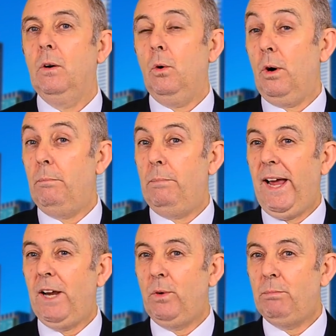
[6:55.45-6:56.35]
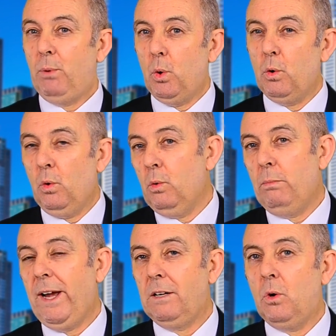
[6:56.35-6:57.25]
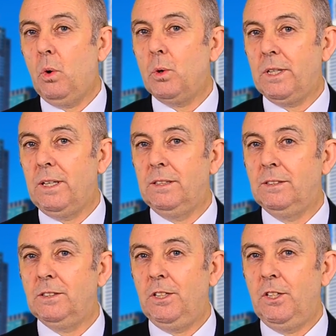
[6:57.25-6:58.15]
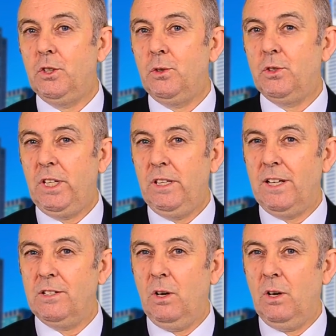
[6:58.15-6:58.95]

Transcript: or a bad report or bad quarter, and so you do see that.